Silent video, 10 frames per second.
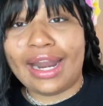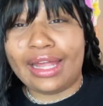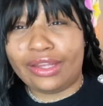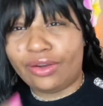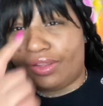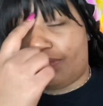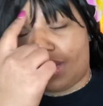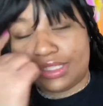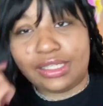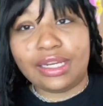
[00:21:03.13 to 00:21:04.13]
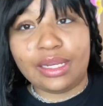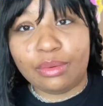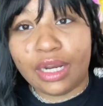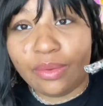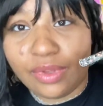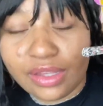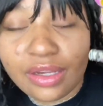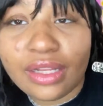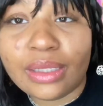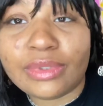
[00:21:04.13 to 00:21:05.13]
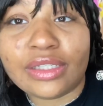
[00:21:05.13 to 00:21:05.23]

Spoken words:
I literally have not seen anybody with clips